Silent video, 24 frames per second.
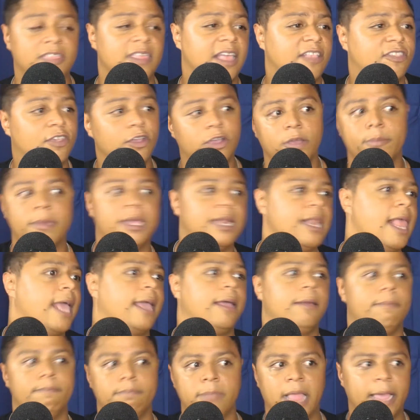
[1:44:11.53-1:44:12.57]
They took him in
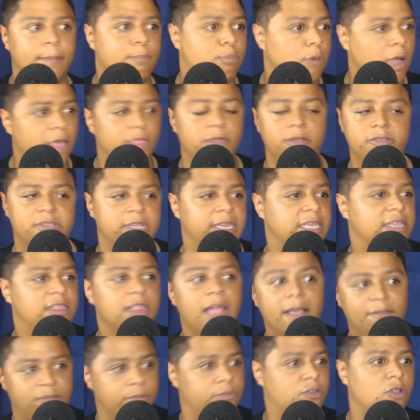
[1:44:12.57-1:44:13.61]
like brothers, and he
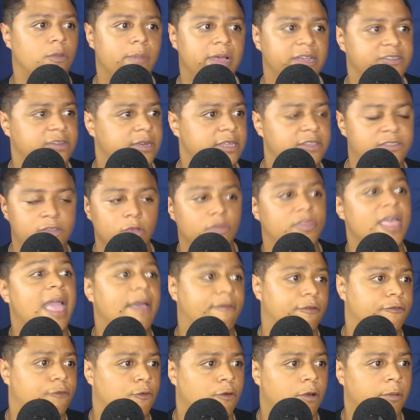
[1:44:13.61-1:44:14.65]
loves them so much, and he's so
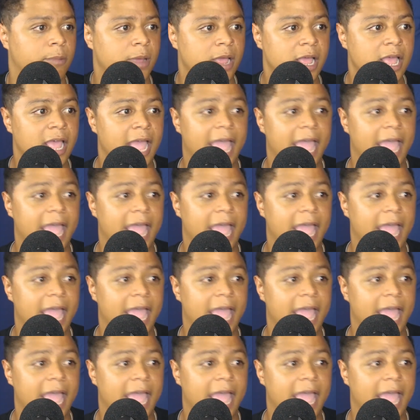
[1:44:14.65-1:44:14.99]
thankful for them.